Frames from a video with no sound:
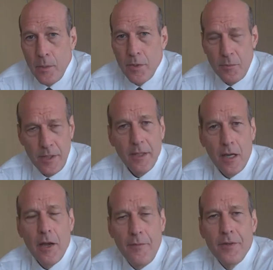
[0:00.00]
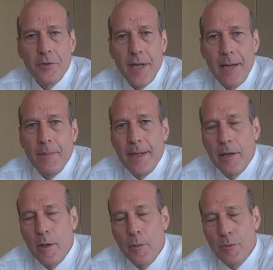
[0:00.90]
It was really a kind of entertainment,
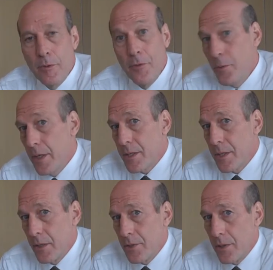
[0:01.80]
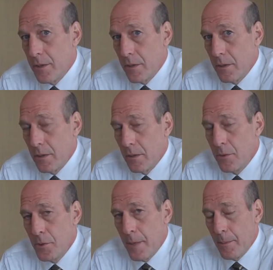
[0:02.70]
and it was reviewed as such in the
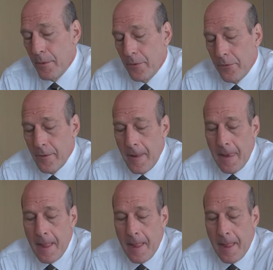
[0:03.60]
newspapers.